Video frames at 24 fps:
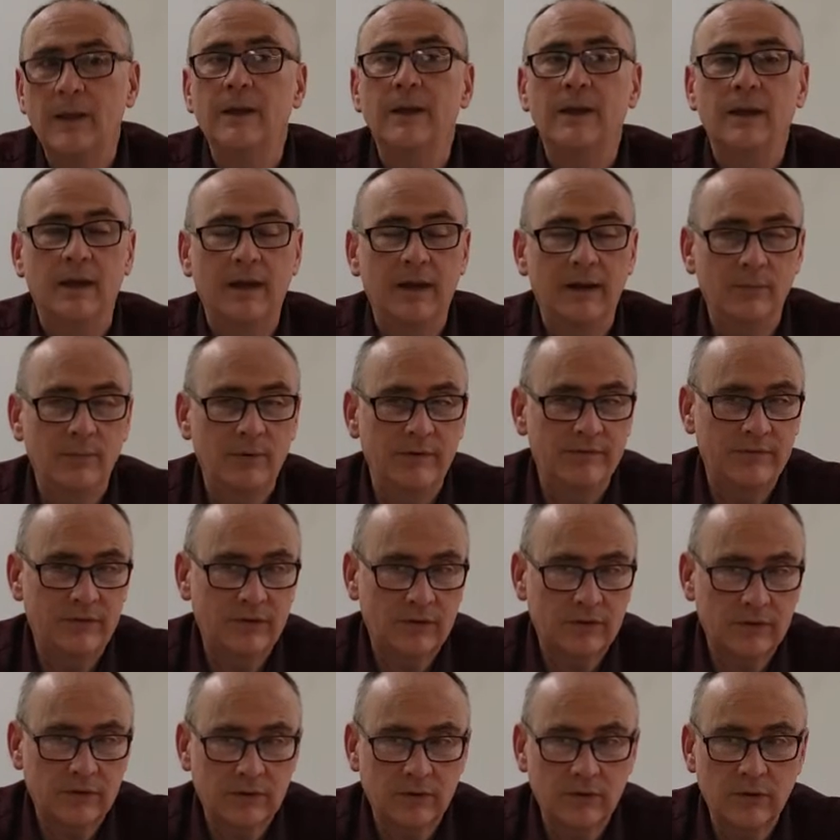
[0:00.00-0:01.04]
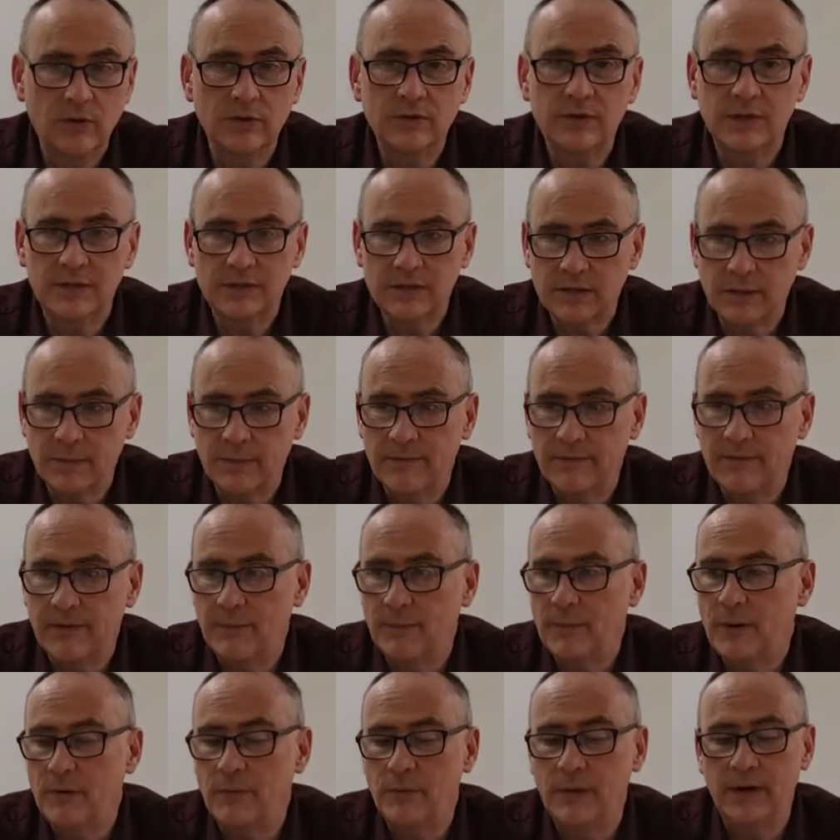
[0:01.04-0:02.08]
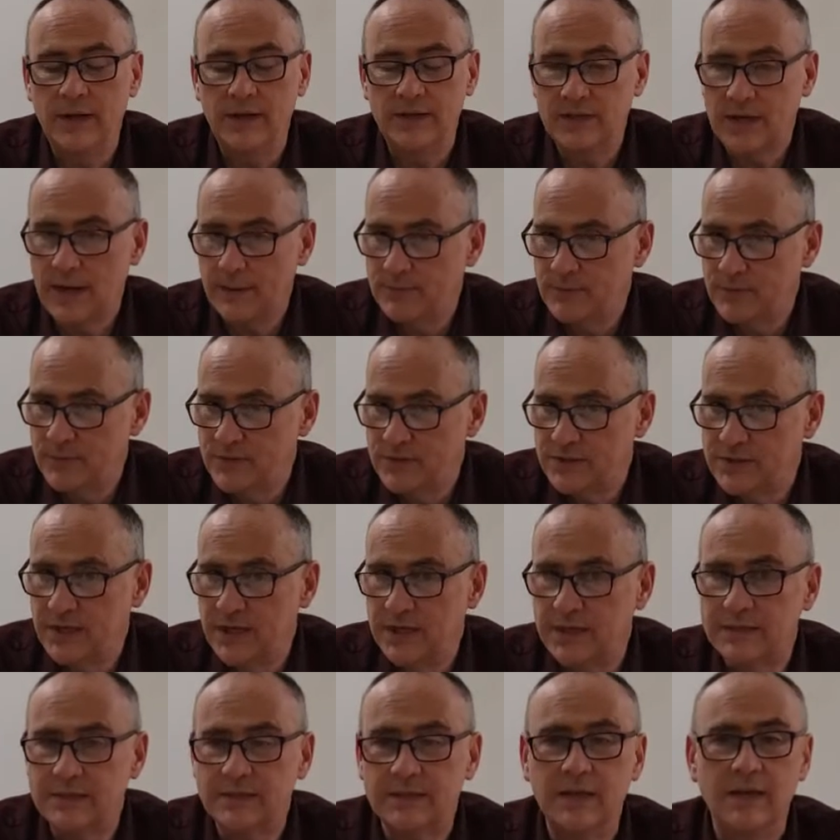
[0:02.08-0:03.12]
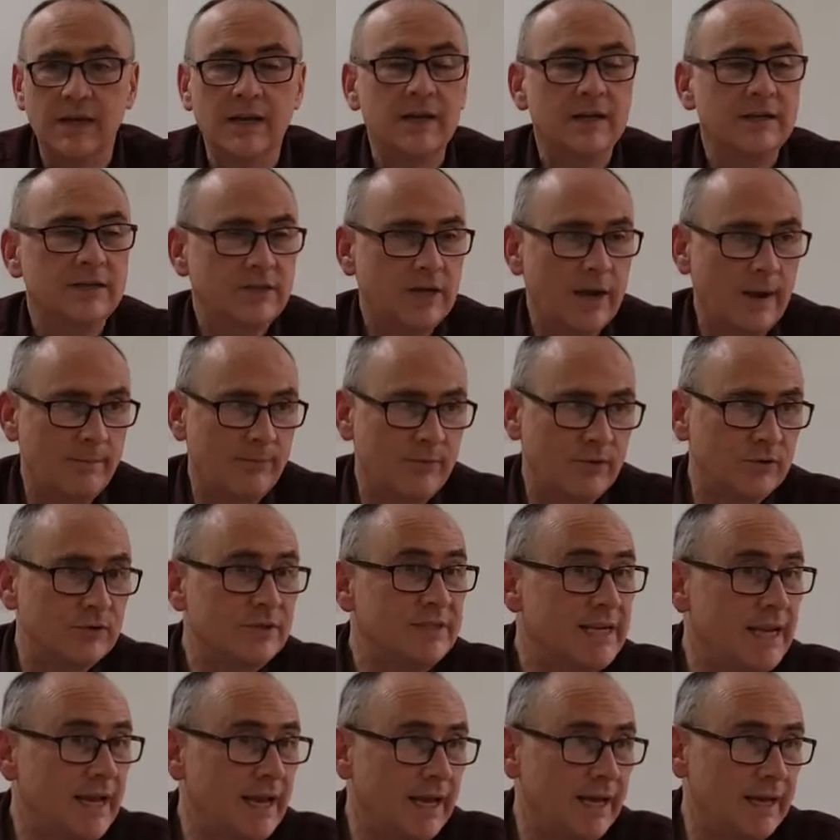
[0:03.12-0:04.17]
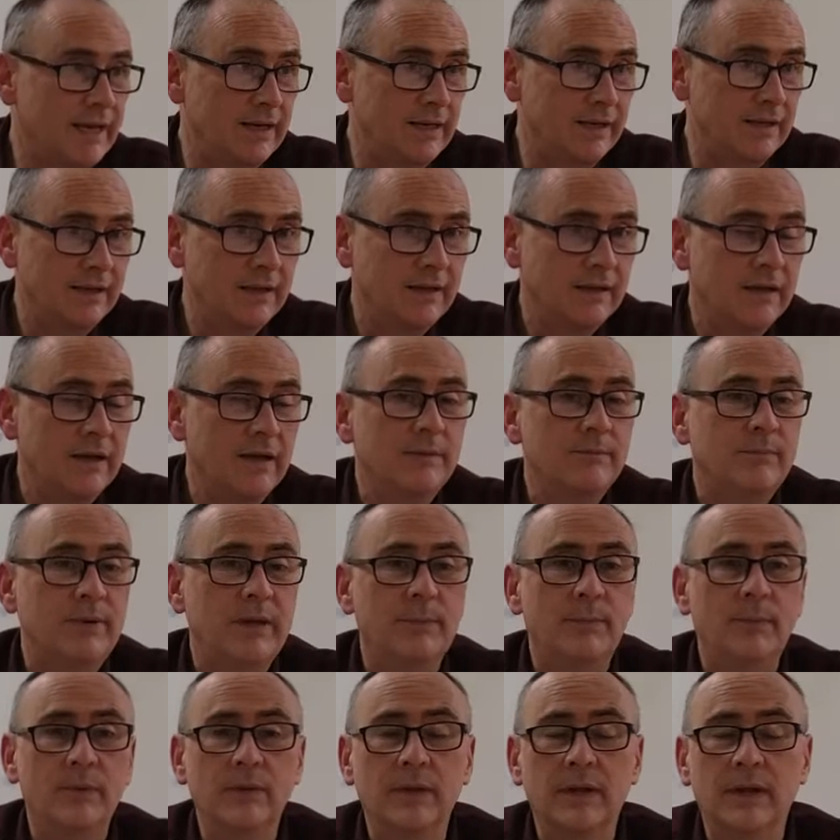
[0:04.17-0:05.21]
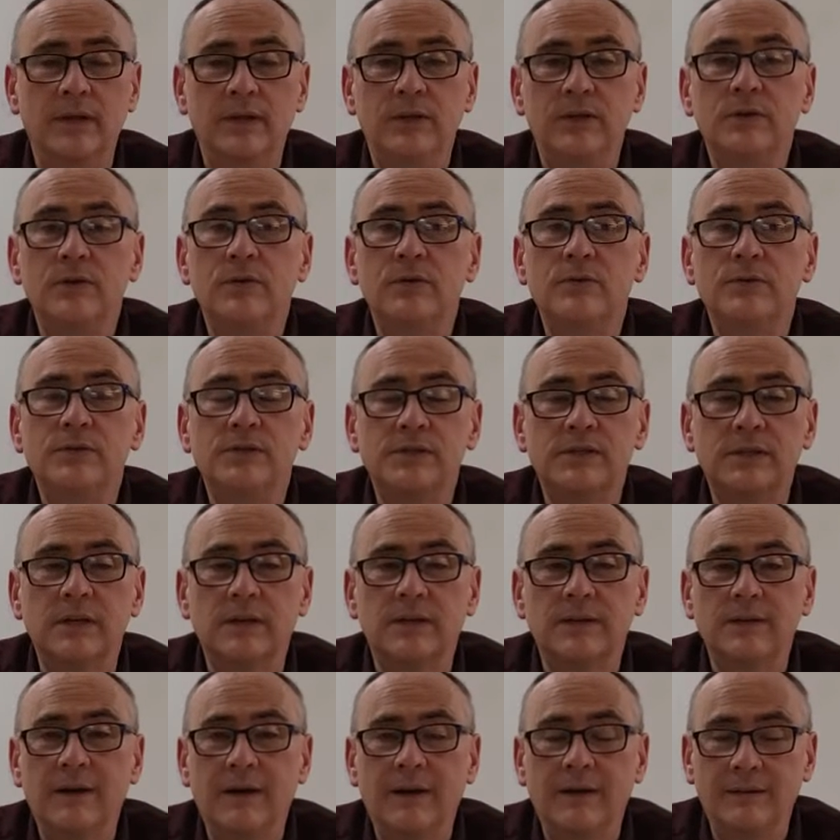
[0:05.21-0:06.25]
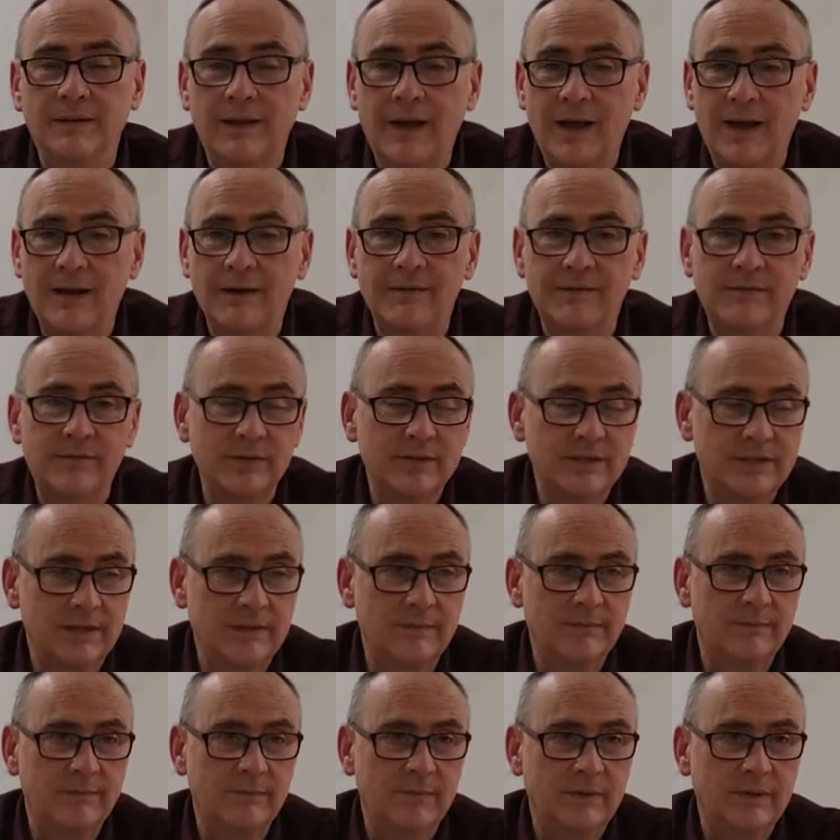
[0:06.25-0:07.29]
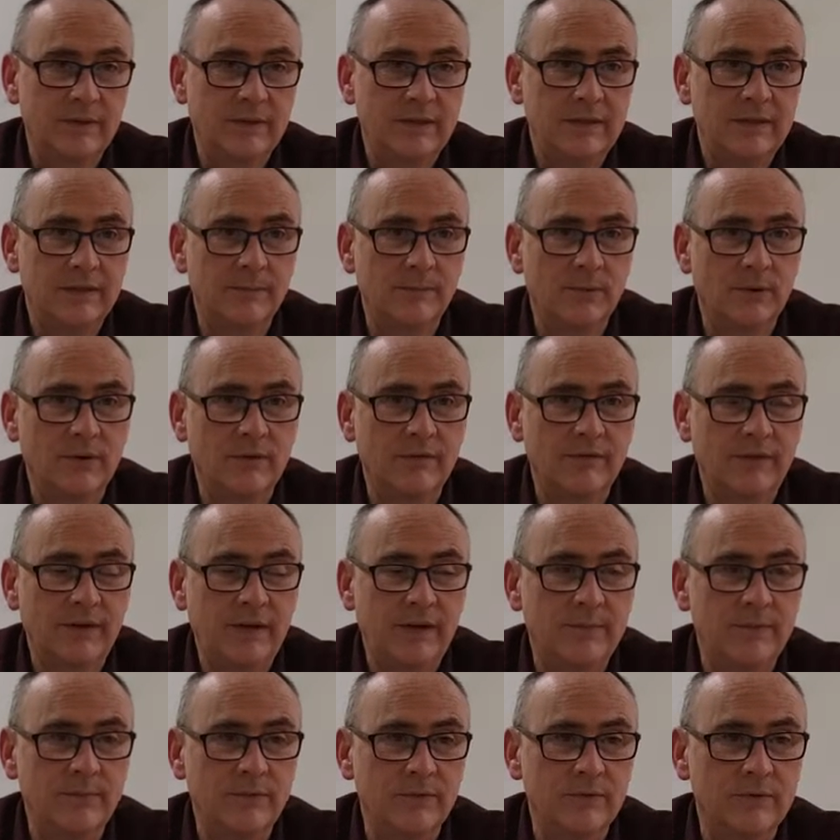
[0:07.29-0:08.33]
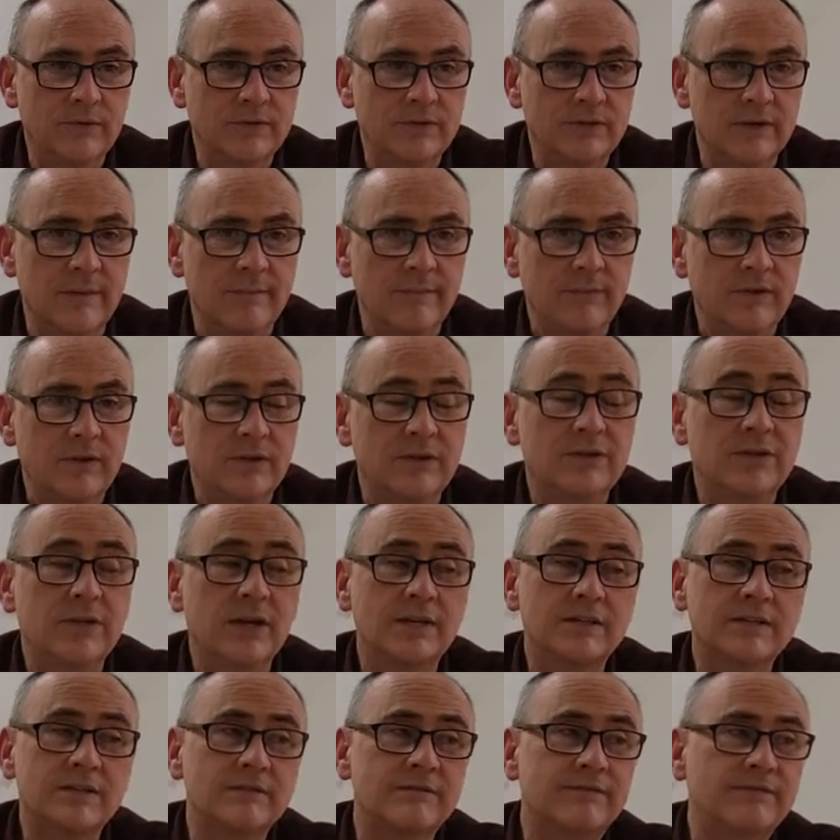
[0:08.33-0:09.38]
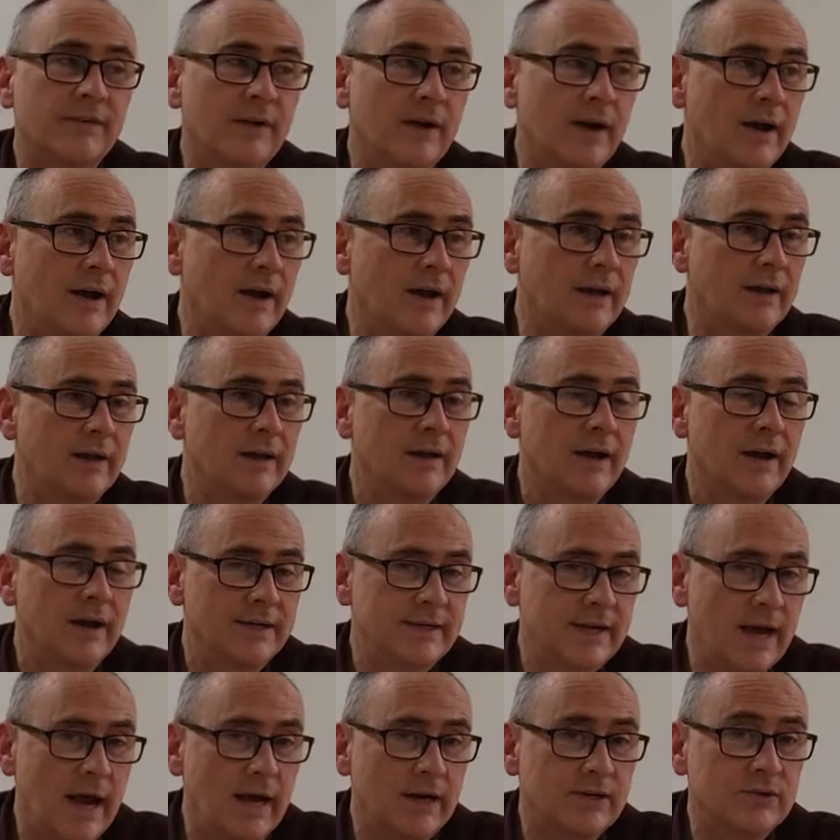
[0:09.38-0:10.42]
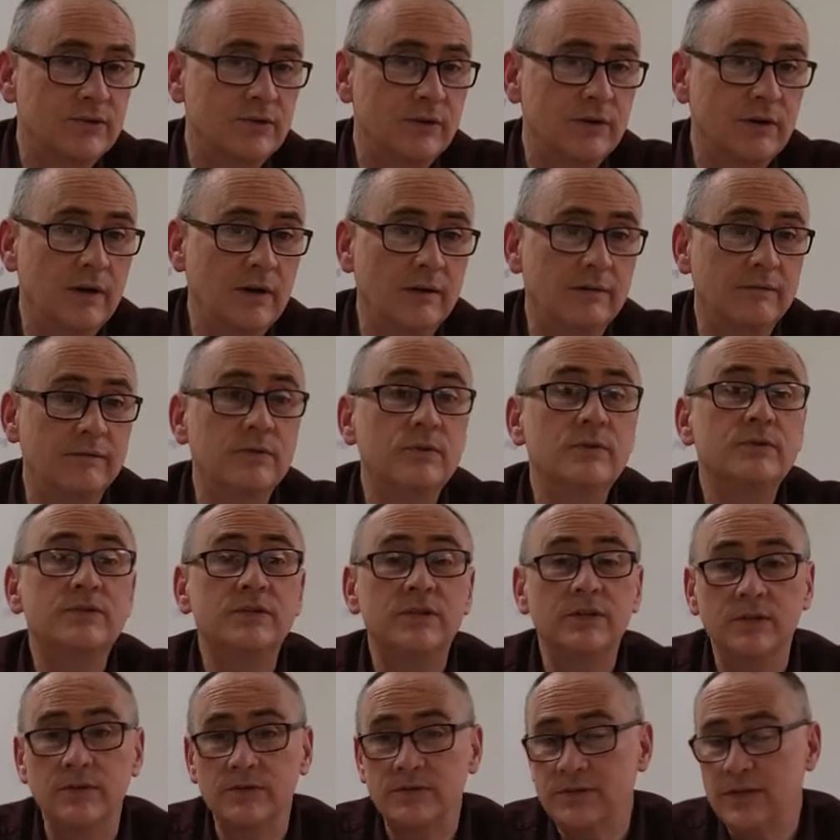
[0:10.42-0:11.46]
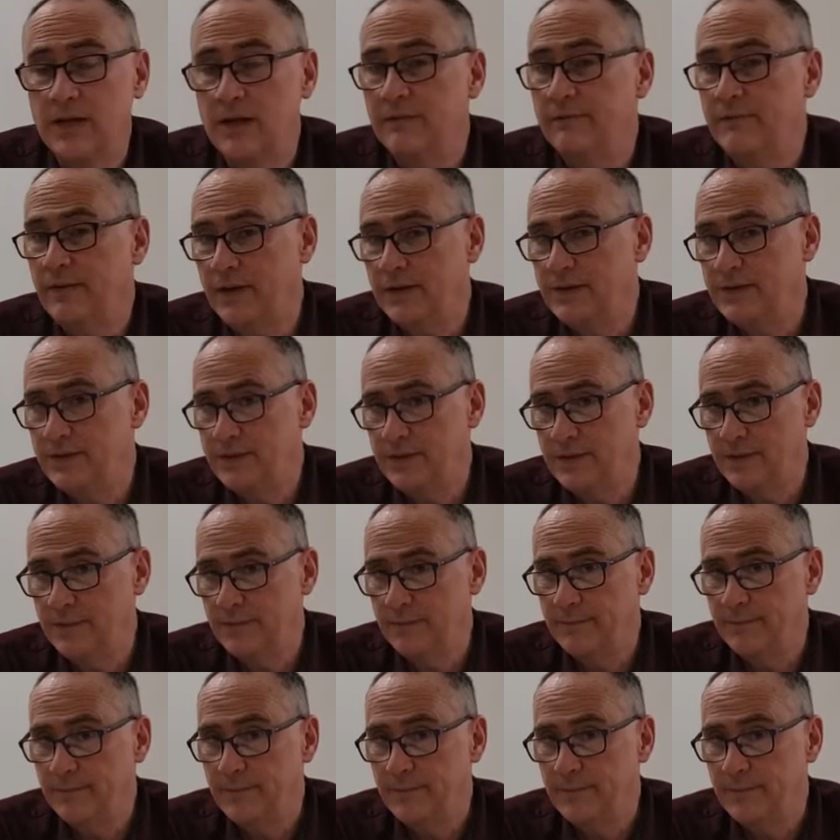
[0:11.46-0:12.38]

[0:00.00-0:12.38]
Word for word: Mm-hmm. And we've looked at some of them already, chapter 6, chapter 10, people that use a lot of what's in the book of Hebrews to justify a doctrine of losing your salvation,